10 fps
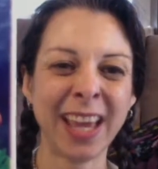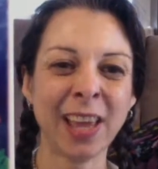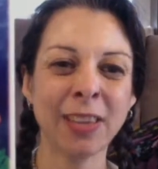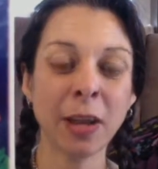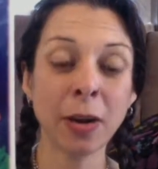
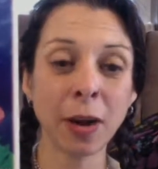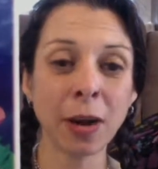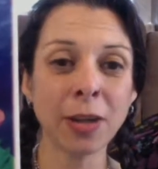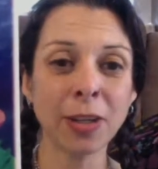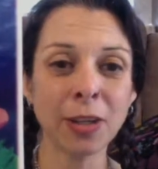There
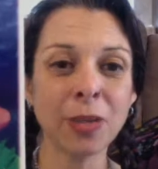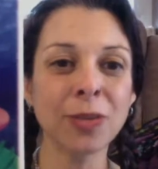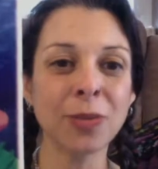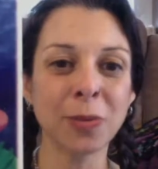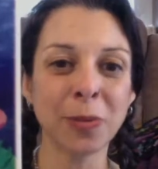are
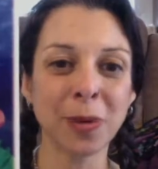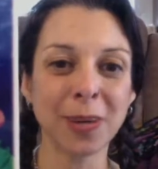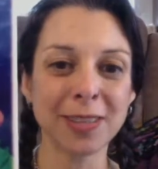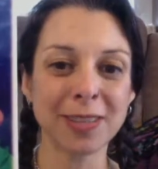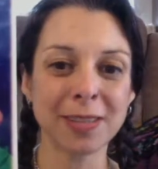huge
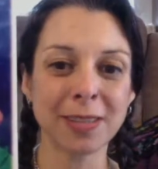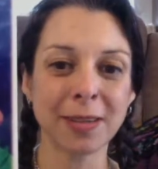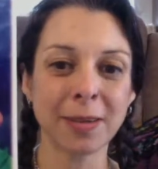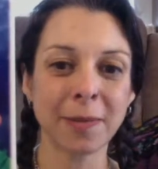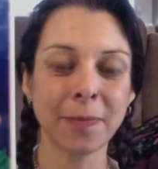rewards.
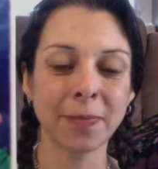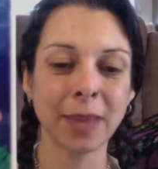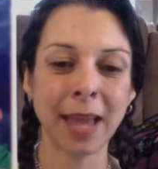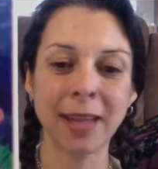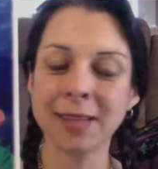
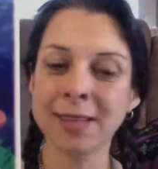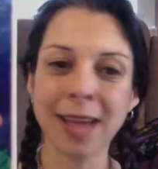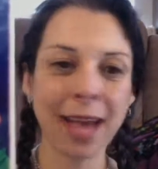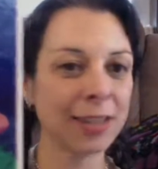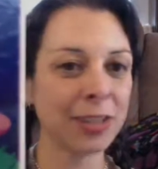And it's
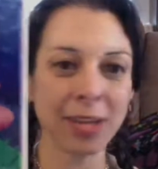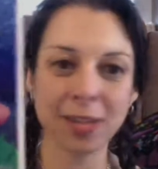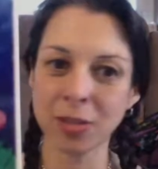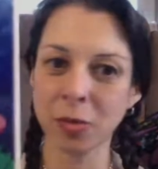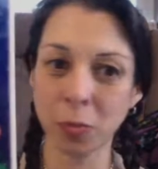not
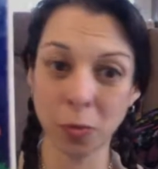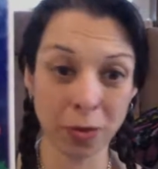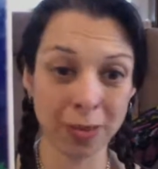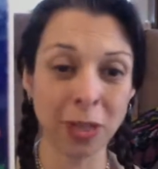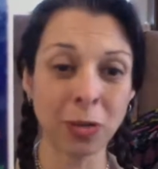just the
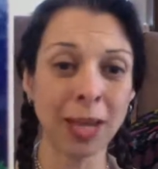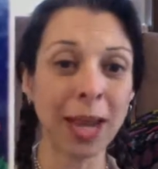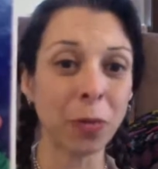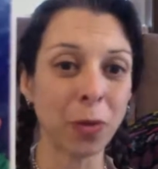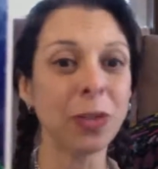reward that you
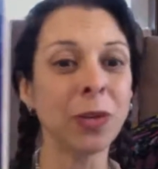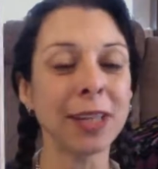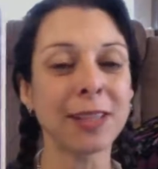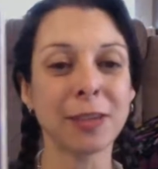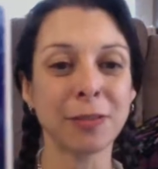get when you
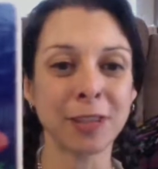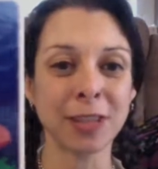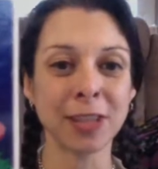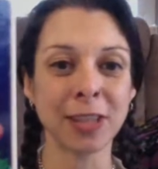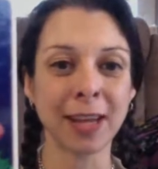get to the
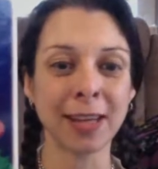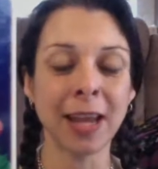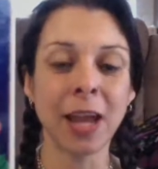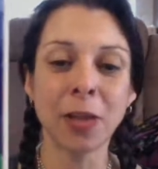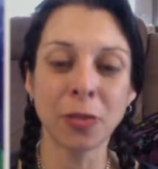finish line.
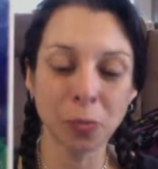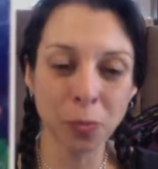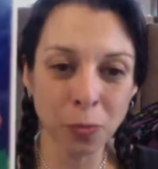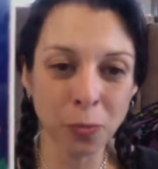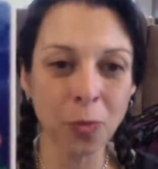The
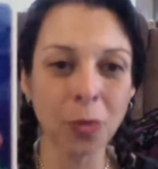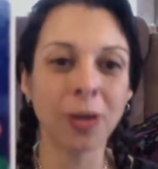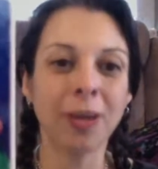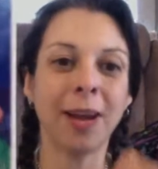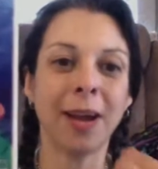
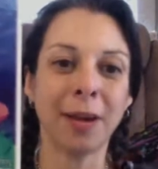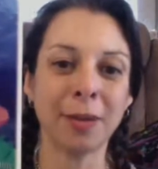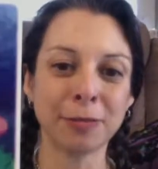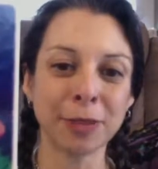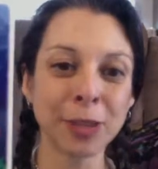reward
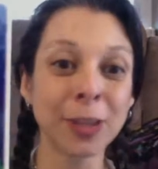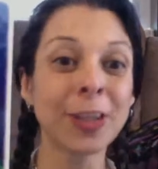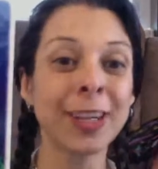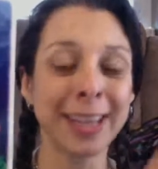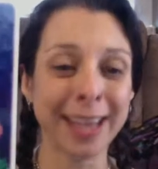of
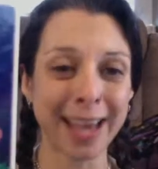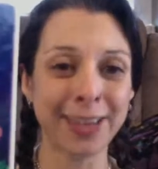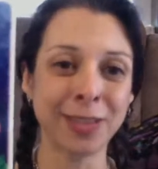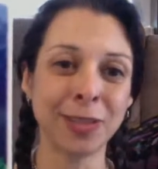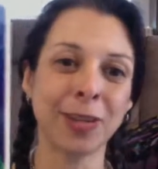learning
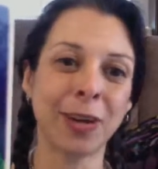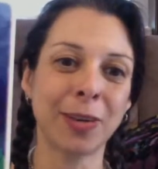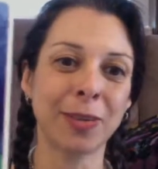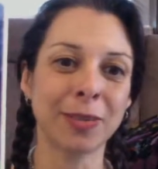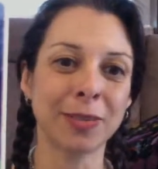as you
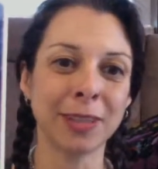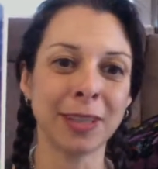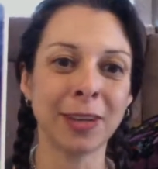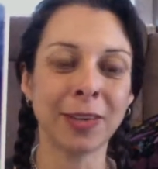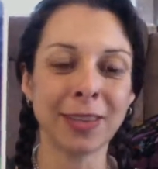go.
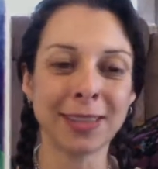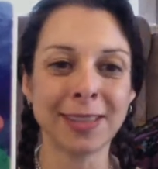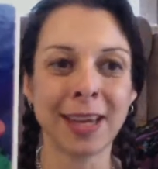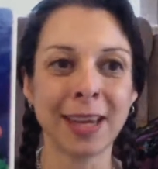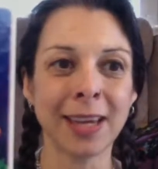You know, they
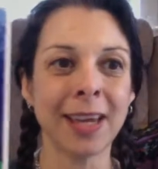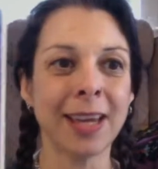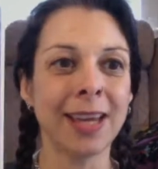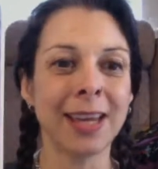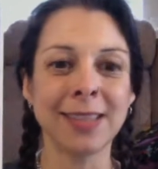say
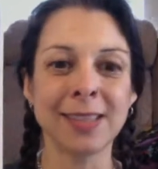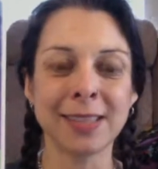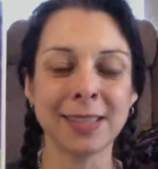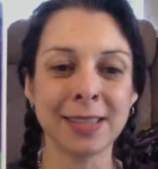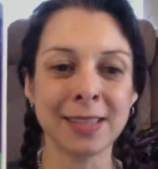
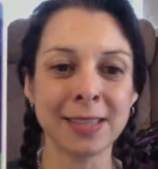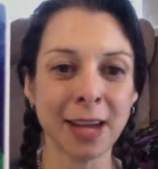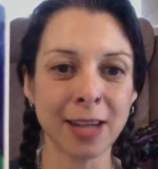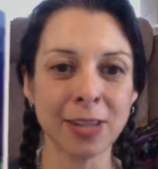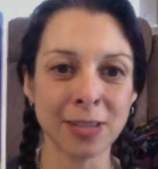it's
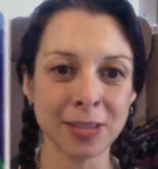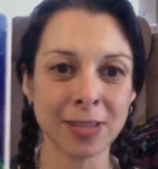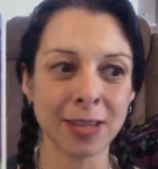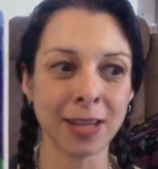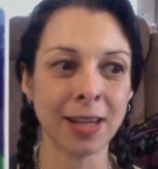
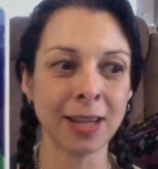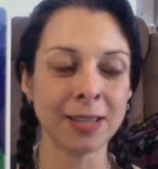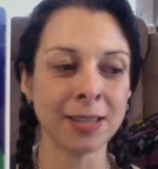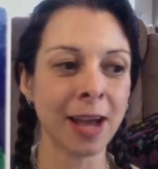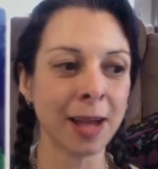
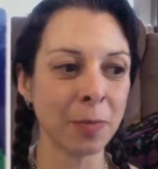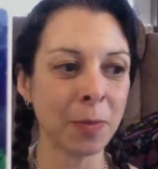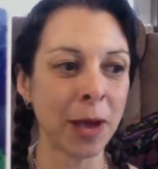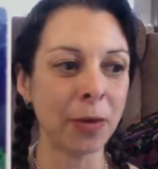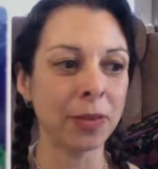not
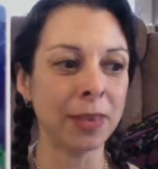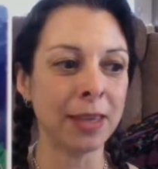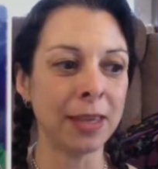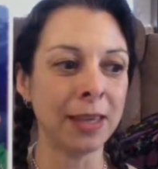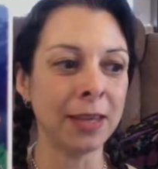about
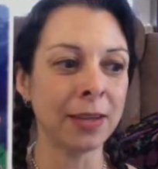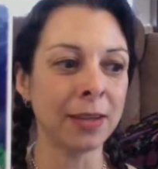the